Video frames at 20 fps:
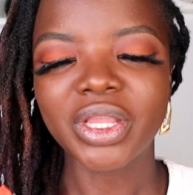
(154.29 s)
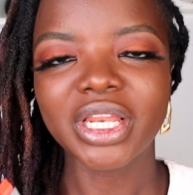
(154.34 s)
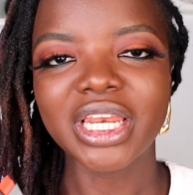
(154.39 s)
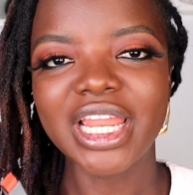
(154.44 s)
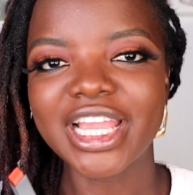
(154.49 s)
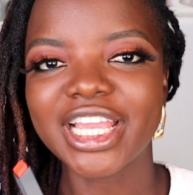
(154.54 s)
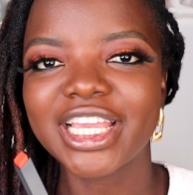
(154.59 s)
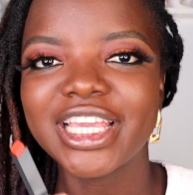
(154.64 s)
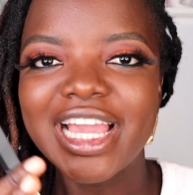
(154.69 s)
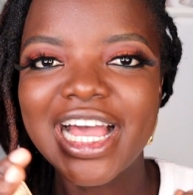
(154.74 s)

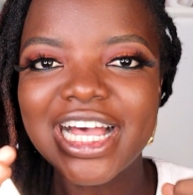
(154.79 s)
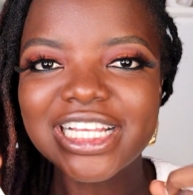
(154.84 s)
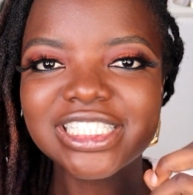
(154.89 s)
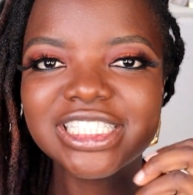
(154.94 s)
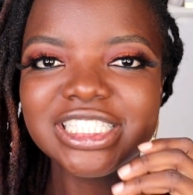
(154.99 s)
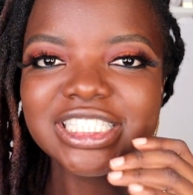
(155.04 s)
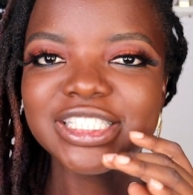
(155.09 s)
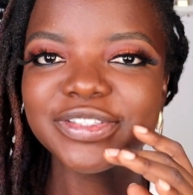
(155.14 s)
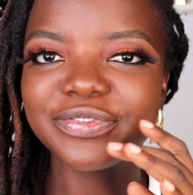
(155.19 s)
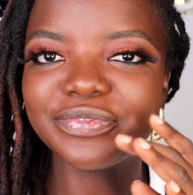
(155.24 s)
like it has
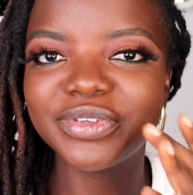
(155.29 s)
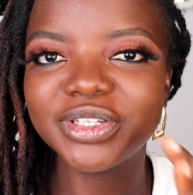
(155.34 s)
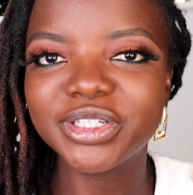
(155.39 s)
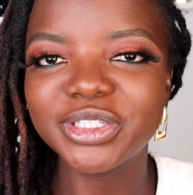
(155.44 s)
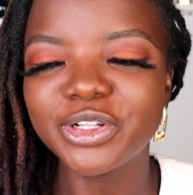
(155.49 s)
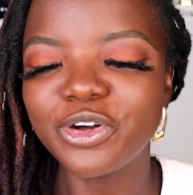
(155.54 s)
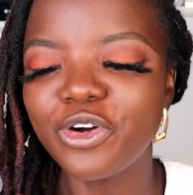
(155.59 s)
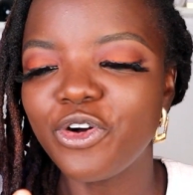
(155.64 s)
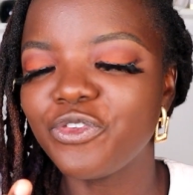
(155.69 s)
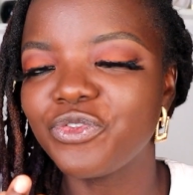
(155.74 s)
this
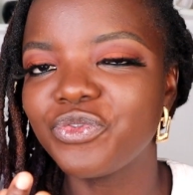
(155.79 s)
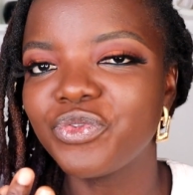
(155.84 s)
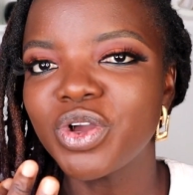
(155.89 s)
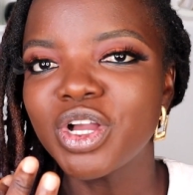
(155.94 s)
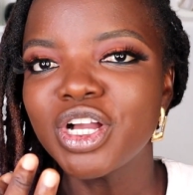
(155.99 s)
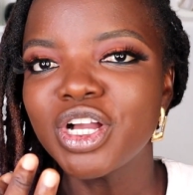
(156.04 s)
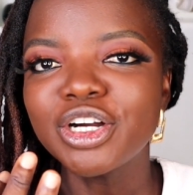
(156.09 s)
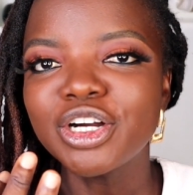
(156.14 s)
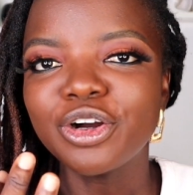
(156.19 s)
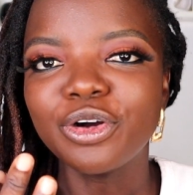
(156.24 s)
feel of
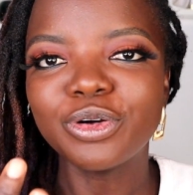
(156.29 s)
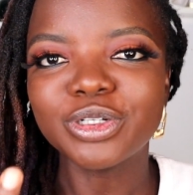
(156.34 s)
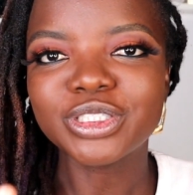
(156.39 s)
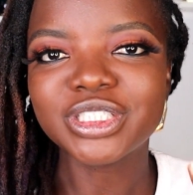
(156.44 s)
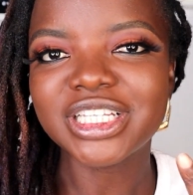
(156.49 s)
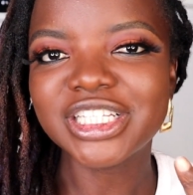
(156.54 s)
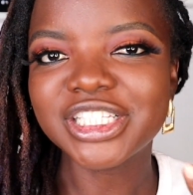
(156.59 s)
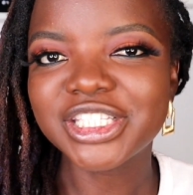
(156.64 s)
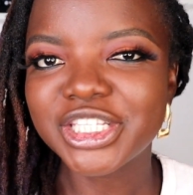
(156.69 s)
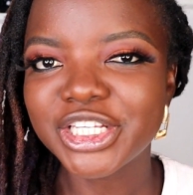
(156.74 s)

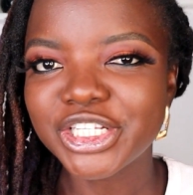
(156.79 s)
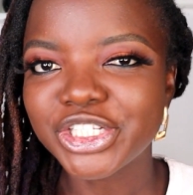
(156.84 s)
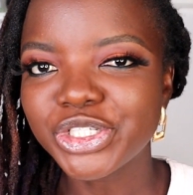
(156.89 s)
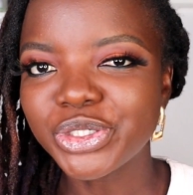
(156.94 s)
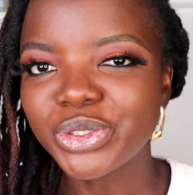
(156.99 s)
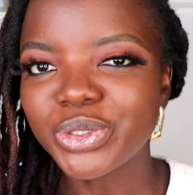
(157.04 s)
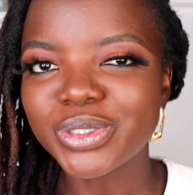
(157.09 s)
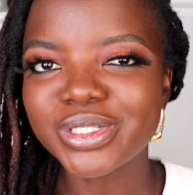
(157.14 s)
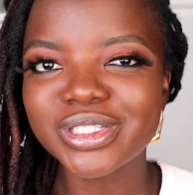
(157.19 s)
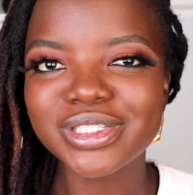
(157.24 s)

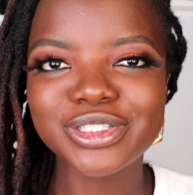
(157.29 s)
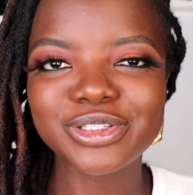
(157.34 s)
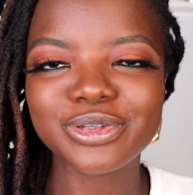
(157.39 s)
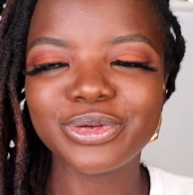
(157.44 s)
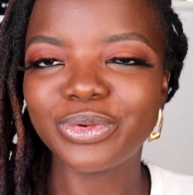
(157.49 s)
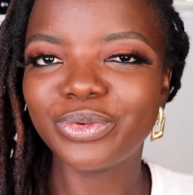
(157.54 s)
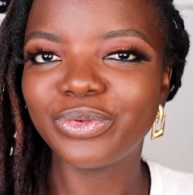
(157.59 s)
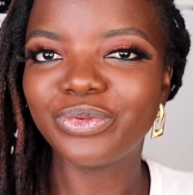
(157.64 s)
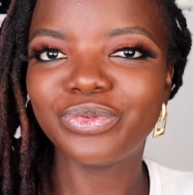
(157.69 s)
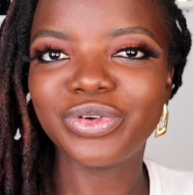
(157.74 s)
ostentatious, you
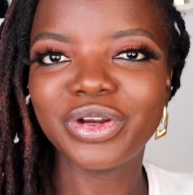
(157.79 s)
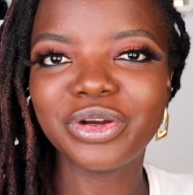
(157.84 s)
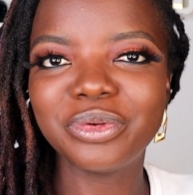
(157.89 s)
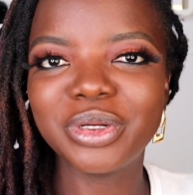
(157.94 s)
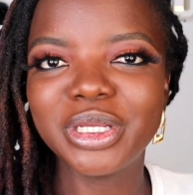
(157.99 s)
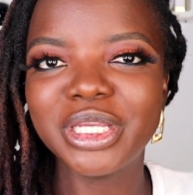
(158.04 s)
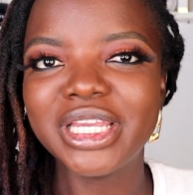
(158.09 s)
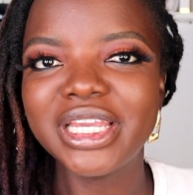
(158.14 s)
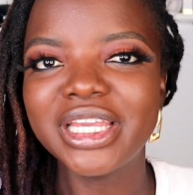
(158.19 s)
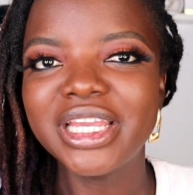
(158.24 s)
know,
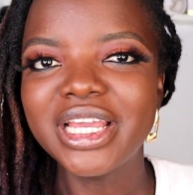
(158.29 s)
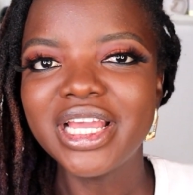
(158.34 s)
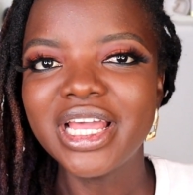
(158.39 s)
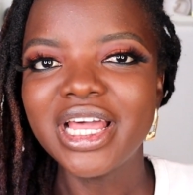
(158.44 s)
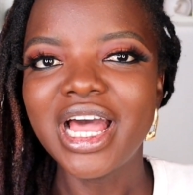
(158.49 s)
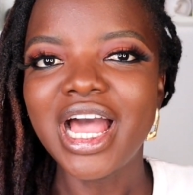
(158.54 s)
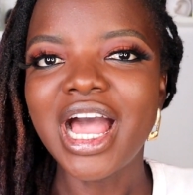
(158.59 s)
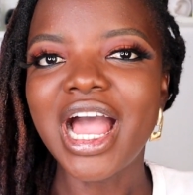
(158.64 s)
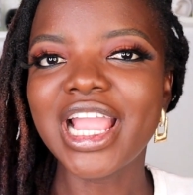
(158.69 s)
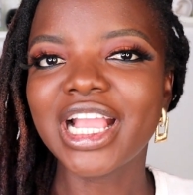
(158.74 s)
very
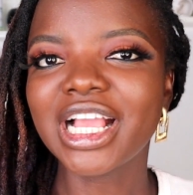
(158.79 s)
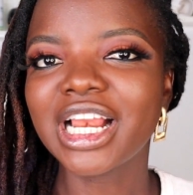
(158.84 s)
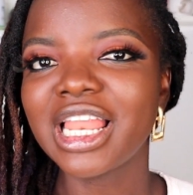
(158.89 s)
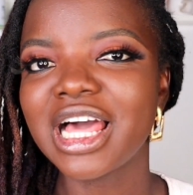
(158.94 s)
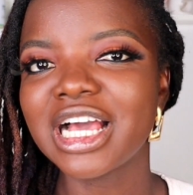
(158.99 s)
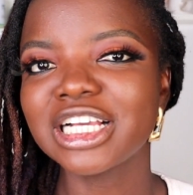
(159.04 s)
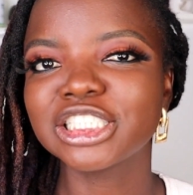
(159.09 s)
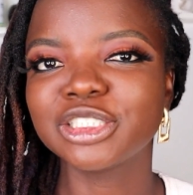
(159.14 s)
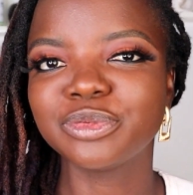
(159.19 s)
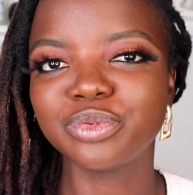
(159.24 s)
high
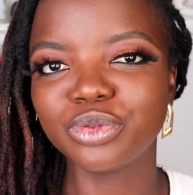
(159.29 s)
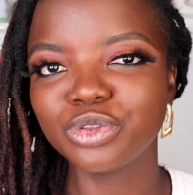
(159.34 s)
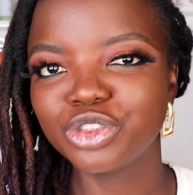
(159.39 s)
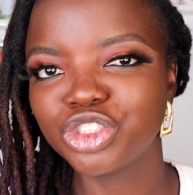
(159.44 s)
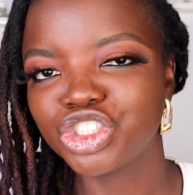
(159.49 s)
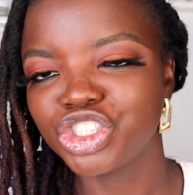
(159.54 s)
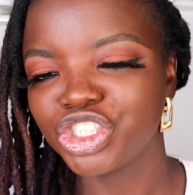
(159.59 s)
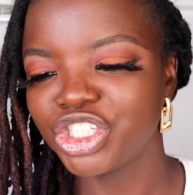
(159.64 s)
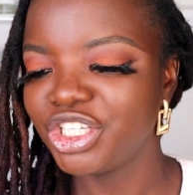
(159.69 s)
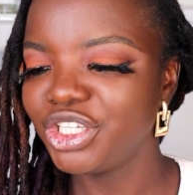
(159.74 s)
class,
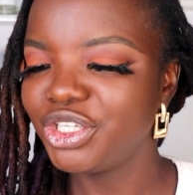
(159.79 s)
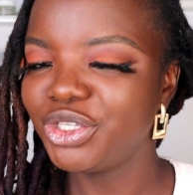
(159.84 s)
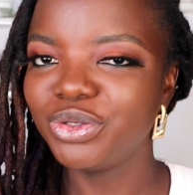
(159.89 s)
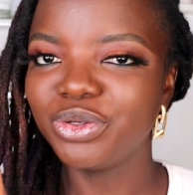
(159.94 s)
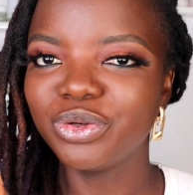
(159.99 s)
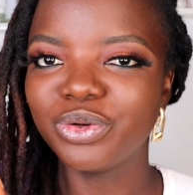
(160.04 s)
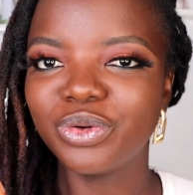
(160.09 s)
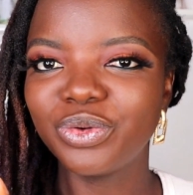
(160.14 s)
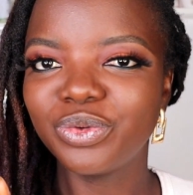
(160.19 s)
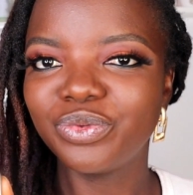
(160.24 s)
bougie, you
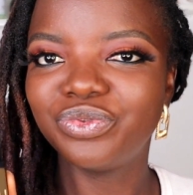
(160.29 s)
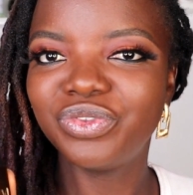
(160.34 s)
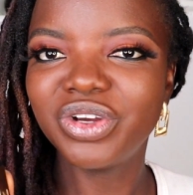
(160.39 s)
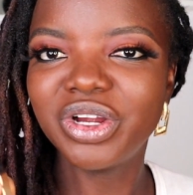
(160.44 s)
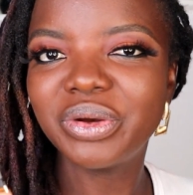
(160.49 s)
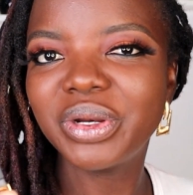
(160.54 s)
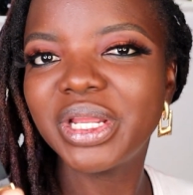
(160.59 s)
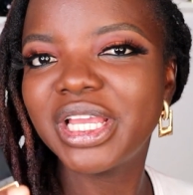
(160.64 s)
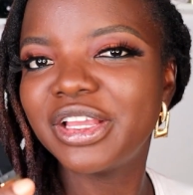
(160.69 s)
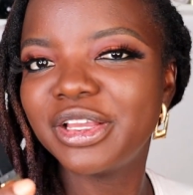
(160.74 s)
know,
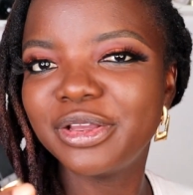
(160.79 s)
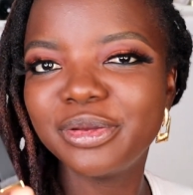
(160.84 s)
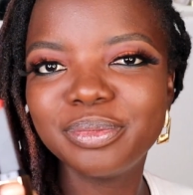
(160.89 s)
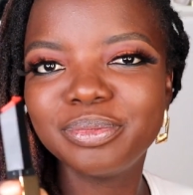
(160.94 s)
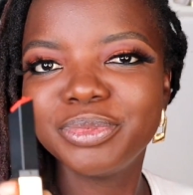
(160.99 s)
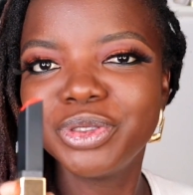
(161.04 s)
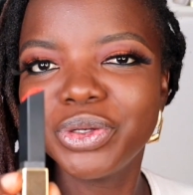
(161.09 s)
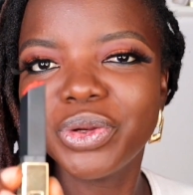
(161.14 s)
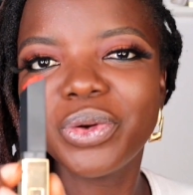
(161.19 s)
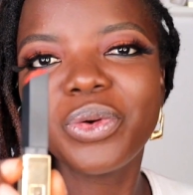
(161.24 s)
very,
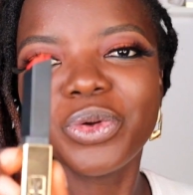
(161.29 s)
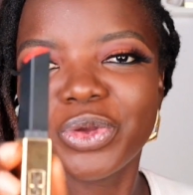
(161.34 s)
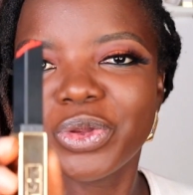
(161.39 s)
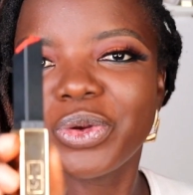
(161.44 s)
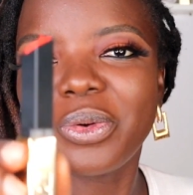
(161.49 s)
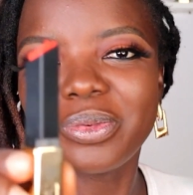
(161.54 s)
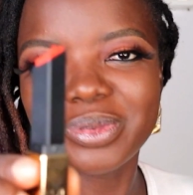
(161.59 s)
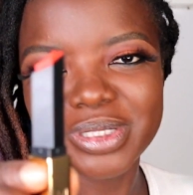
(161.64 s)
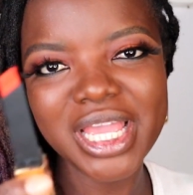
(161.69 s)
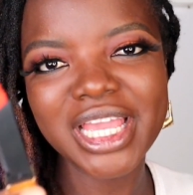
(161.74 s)
you know what
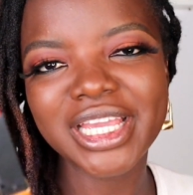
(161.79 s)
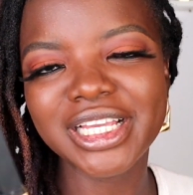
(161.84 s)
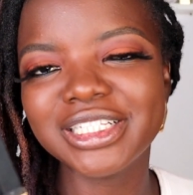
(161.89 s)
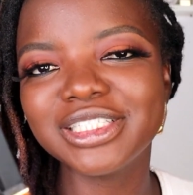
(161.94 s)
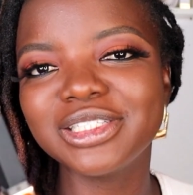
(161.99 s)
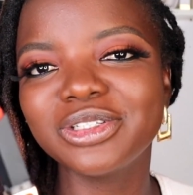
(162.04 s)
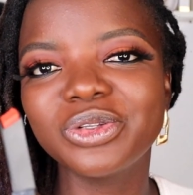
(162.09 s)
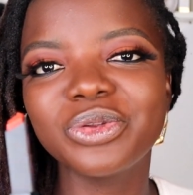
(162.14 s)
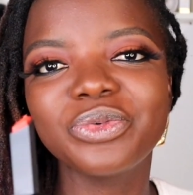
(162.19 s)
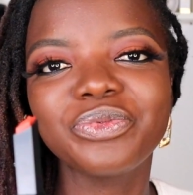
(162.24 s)
I'm
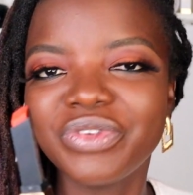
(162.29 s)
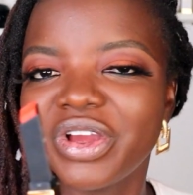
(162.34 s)
saying?